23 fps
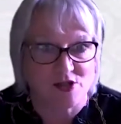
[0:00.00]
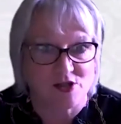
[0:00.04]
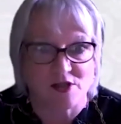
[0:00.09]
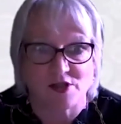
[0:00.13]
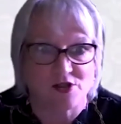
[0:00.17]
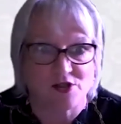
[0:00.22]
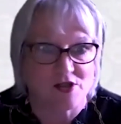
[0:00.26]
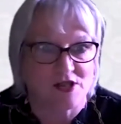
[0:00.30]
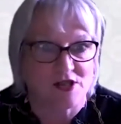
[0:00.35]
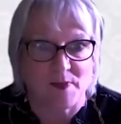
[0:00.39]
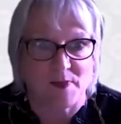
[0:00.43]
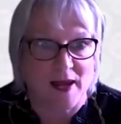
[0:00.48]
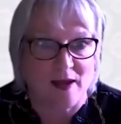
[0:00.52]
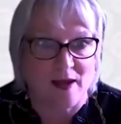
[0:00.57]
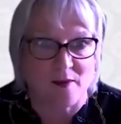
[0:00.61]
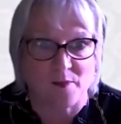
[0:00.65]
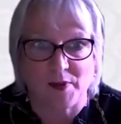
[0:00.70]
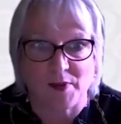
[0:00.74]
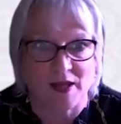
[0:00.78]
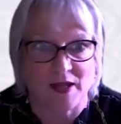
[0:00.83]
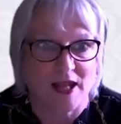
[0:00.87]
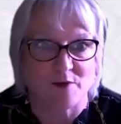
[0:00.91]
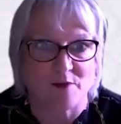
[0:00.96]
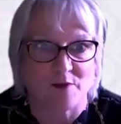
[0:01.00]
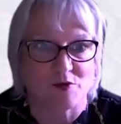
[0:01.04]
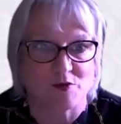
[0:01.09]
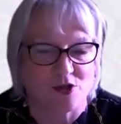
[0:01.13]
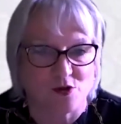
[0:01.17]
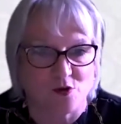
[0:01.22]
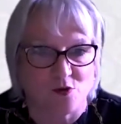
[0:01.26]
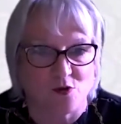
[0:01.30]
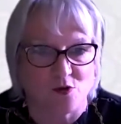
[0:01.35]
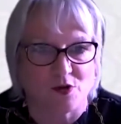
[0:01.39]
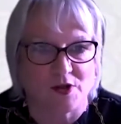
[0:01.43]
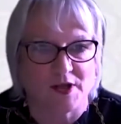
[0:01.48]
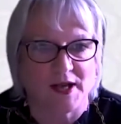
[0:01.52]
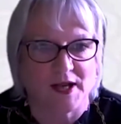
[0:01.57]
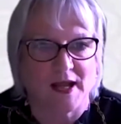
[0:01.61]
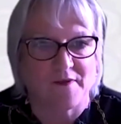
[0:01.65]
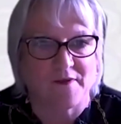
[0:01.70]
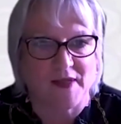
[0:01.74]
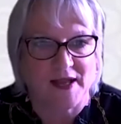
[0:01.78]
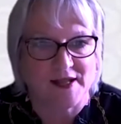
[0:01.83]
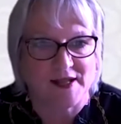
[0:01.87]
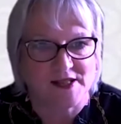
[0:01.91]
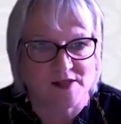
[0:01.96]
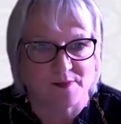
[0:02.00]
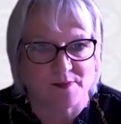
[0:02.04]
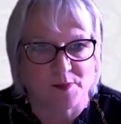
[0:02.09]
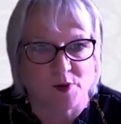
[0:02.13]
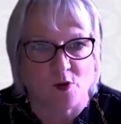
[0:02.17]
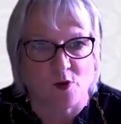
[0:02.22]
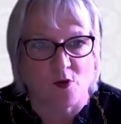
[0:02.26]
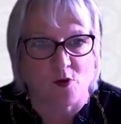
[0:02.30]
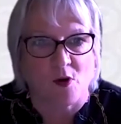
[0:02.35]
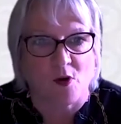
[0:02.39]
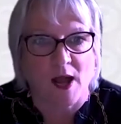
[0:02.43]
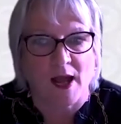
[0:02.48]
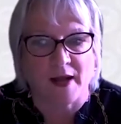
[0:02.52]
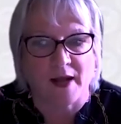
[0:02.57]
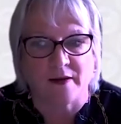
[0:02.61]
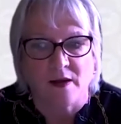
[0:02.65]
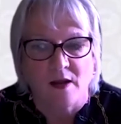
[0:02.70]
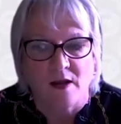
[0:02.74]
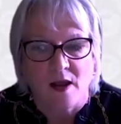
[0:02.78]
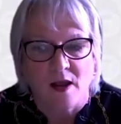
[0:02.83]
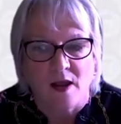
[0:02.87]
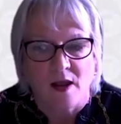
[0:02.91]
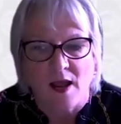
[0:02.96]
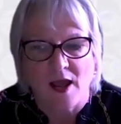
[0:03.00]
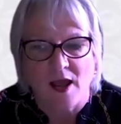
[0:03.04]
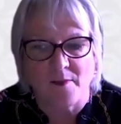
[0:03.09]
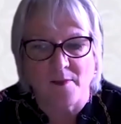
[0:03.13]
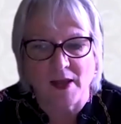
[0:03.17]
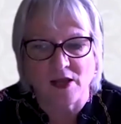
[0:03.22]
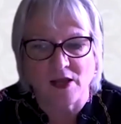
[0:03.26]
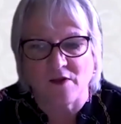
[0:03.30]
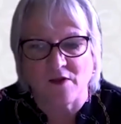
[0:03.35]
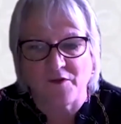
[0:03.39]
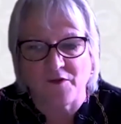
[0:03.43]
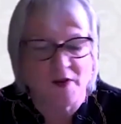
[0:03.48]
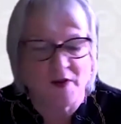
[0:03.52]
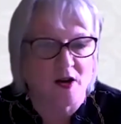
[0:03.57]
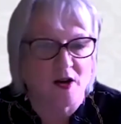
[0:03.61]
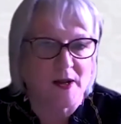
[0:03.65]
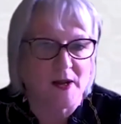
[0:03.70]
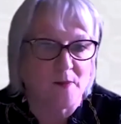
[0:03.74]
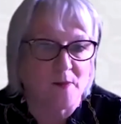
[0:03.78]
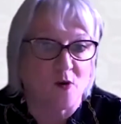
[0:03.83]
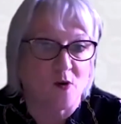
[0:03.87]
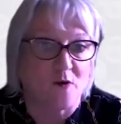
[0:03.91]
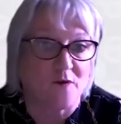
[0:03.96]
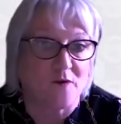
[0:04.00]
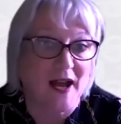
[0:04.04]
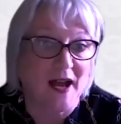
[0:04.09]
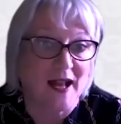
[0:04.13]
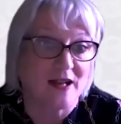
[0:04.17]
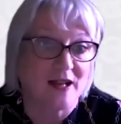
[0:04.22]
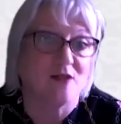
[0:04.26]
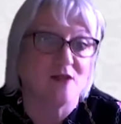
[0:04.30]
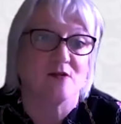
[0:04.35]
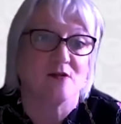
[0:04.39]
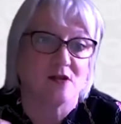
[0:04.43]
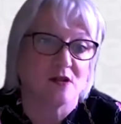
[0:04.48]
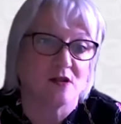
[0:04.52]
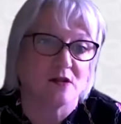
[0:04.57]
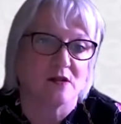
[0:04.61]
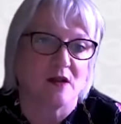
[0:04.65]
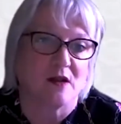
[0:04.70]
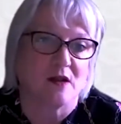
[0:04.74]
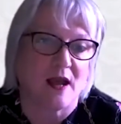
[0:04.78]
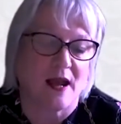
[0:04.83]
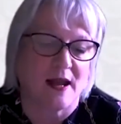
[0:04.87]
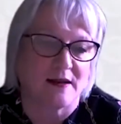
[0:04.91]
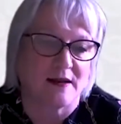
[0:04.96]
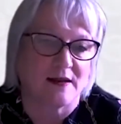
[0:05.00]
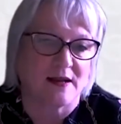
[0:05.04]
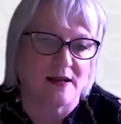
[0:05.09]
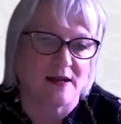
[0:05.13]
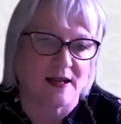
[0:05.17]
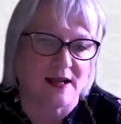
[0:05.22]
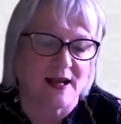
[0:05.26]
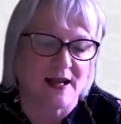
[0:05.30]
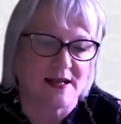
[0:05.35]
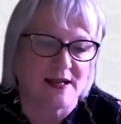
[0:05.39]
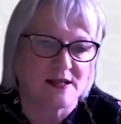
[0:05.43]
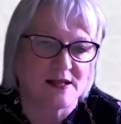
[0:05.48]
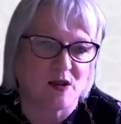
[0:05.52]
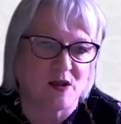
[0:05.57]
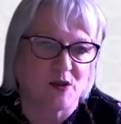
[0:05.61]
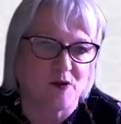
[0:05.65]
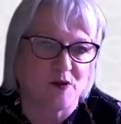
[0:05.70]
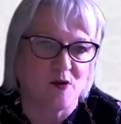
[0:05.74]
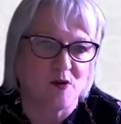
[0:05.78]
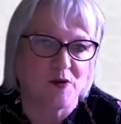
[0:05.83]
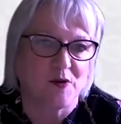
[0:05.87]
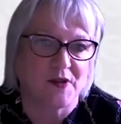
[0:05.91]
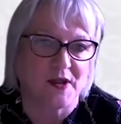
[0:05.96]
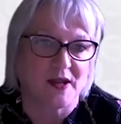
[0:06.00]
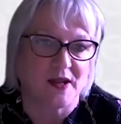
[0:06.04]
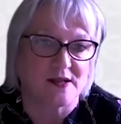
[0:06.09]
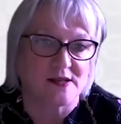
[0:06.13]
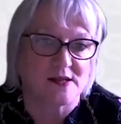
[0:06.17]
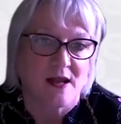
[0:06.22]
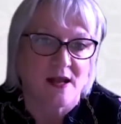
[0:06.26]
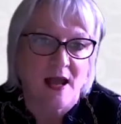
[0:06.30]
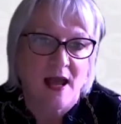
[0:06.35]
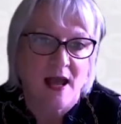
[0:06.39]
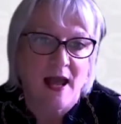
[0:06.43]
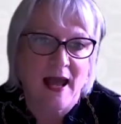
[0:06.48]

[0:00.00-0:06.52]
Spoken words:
It's just about being able to talk and have that support and make you feel a bit more valued and getting through things.